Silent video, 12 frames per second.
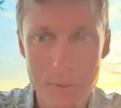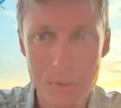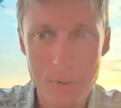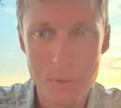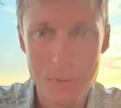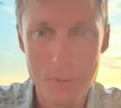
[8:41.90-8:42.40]

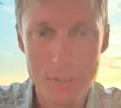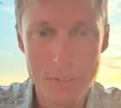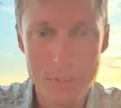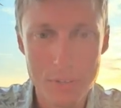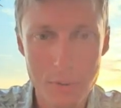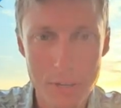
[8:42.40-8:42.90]

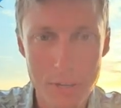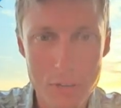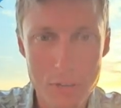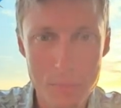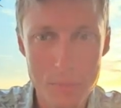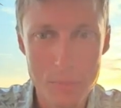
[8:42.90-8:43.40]
integration
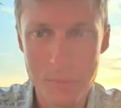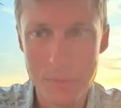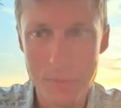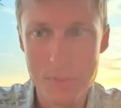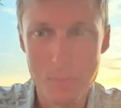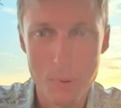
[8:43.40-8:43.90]
between
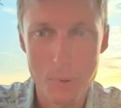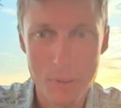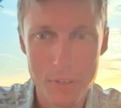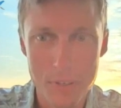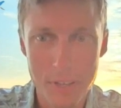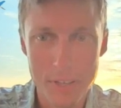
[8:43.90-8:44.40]
Smart
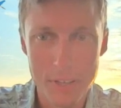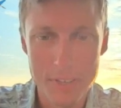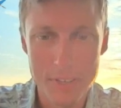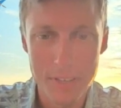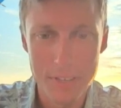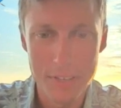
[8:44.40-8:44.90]
Connect
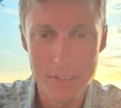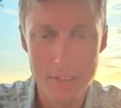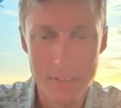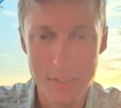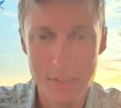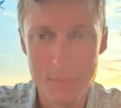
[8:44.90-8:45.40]
and the
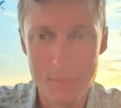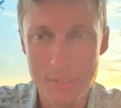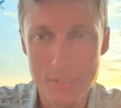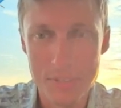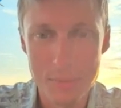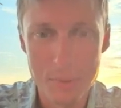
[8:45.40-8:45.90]
Obsidian
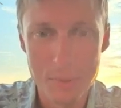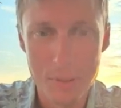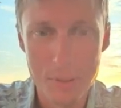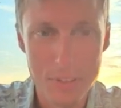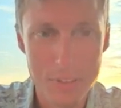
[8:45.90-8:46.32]
plugin.